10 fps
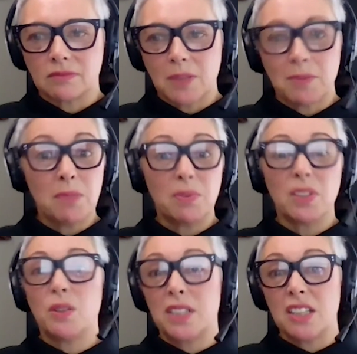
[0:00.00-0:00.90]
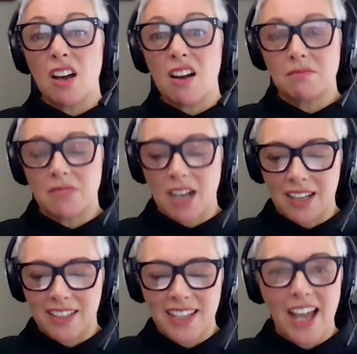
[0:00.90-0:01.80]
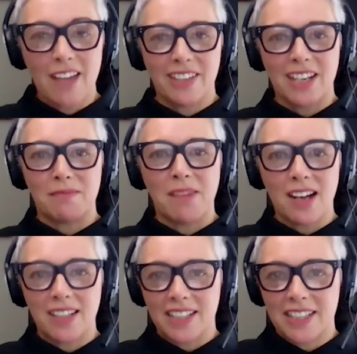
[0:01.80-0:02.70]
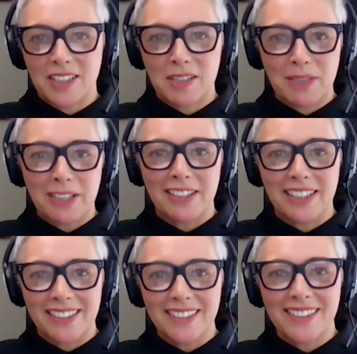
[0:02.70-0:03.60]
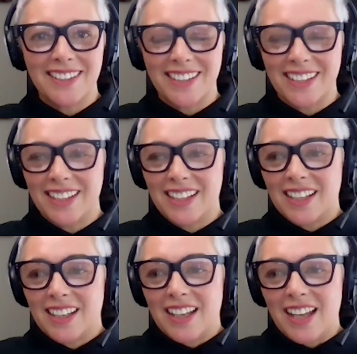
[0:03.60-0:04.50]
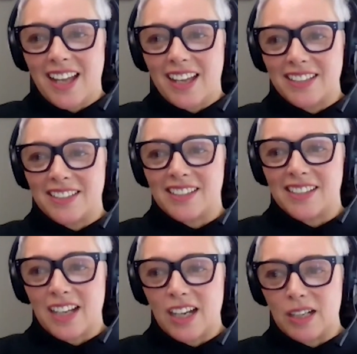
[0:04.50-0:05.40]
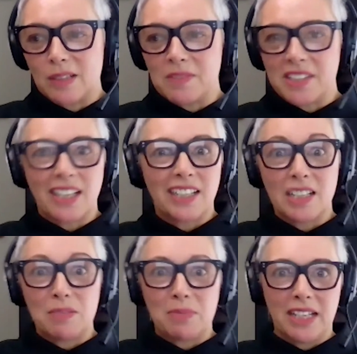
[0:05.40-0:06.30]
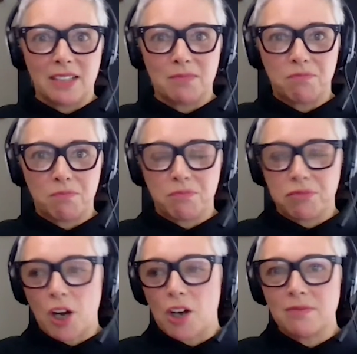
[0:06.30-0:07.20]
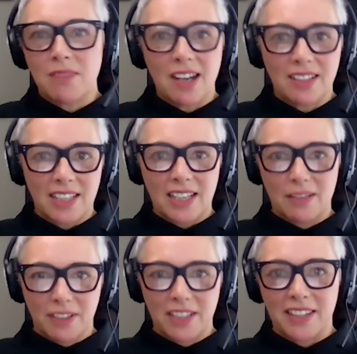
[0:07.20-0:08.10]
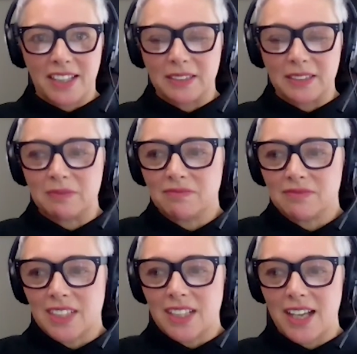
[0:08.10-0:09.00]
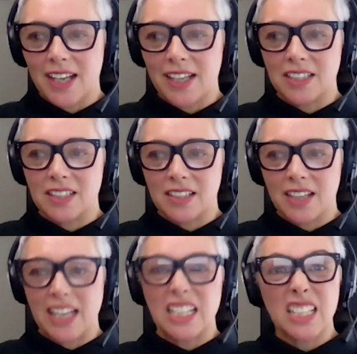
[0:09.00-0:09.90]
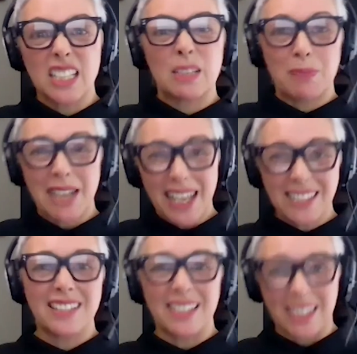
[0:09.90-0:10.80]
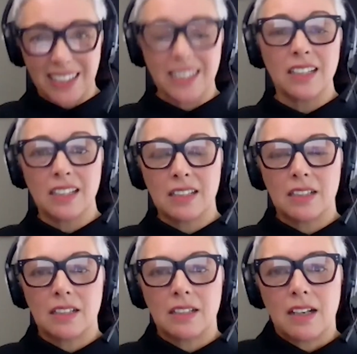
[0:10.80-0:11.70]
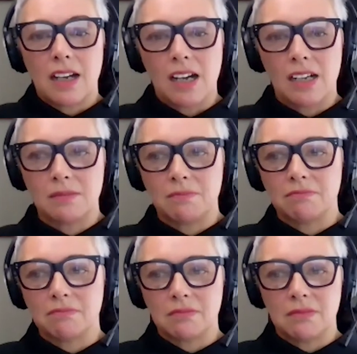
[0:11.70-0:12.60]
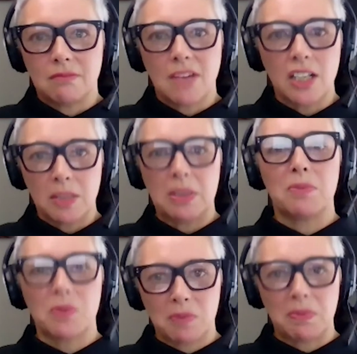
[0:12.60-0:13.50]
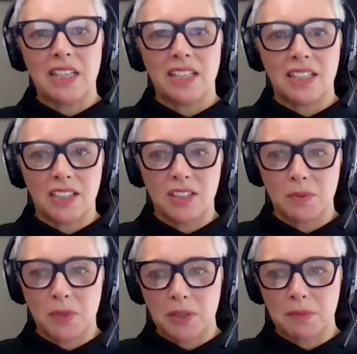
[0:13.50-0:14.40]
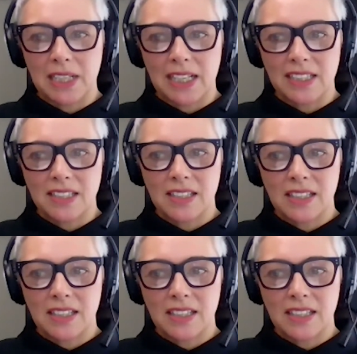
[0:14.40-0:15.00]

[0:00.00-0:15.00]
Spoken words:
people who are not Māori having a Māori experience and suddenly being pro-Māori everything and displacing Māori people's being in the workplace.